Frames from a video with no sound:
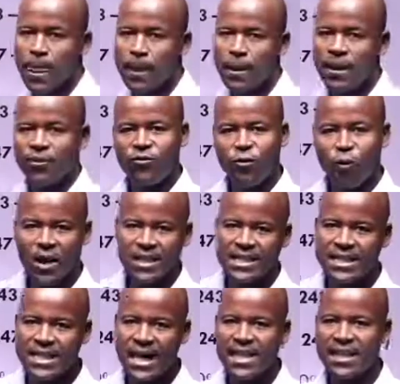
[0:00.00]
If one
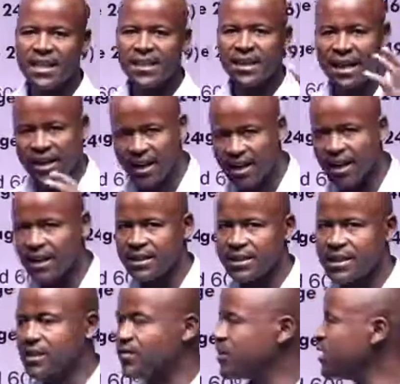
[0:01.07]
side and an angle
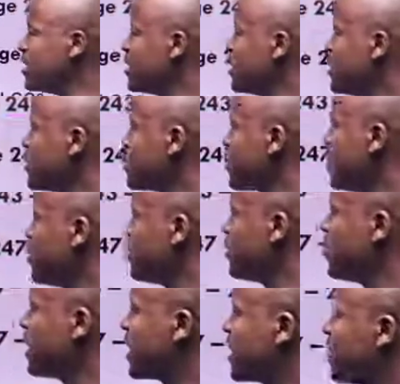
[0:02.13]
is given, so
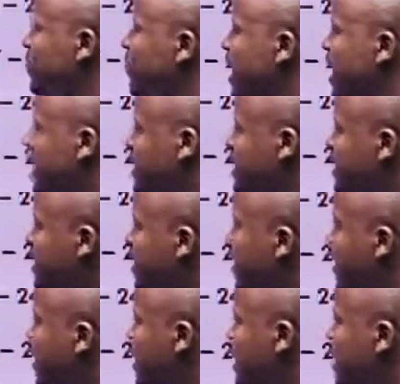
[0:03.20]
we can find
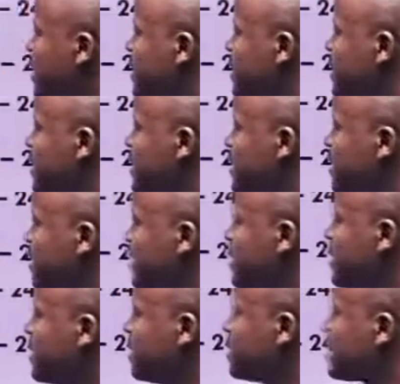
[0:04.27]

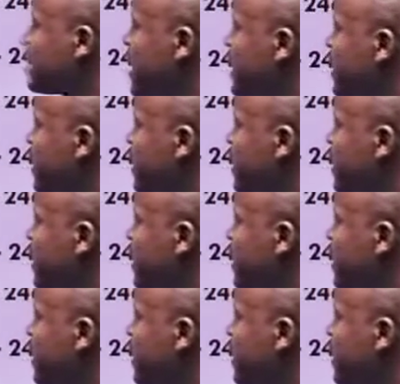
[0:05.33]
the side